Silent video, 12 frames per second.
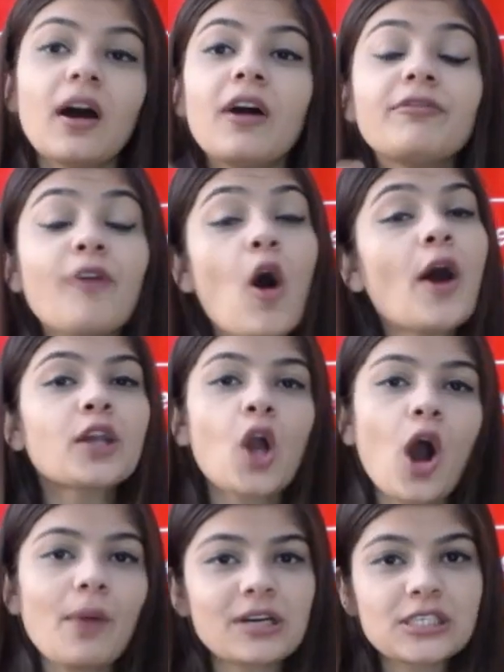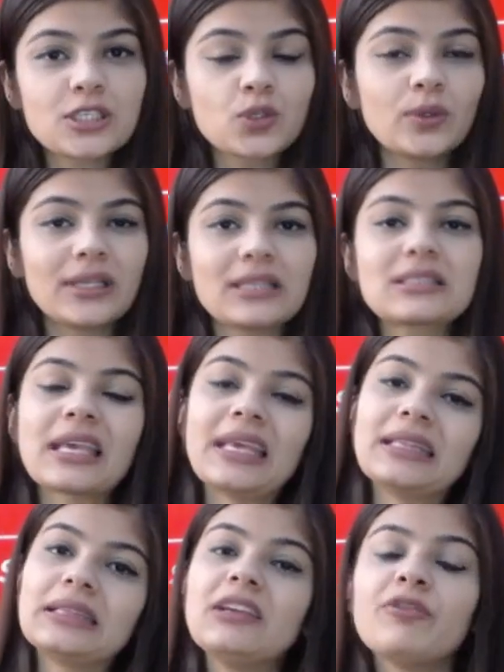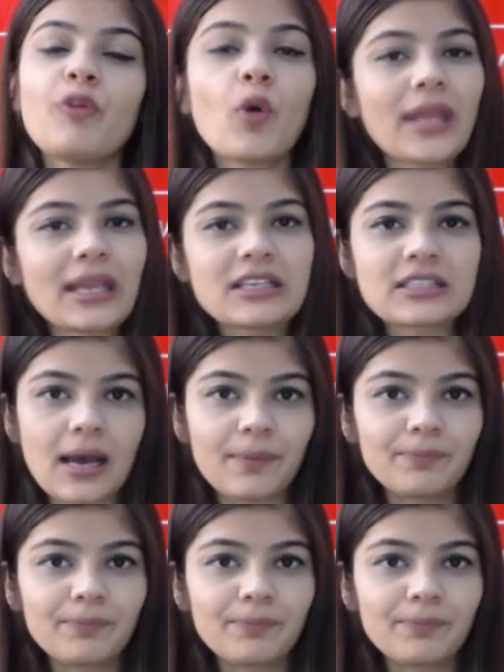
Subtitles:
for commerce students in the V.O.T E exam: